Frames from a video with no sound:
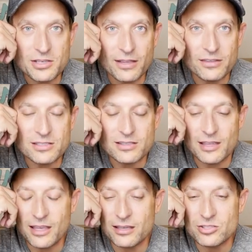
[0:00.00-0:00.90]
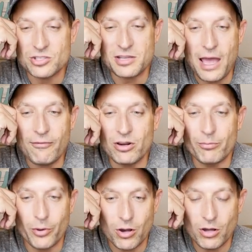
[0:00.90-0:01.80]
on this thing just having a
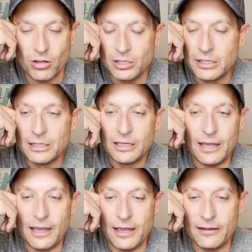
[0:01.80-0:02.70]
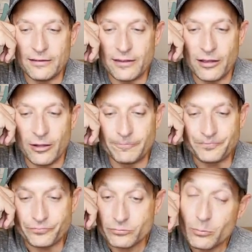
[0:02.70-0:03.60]
ball. And
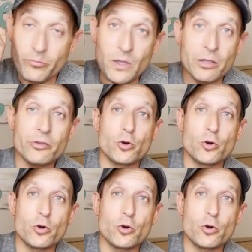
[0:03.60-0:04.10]
the other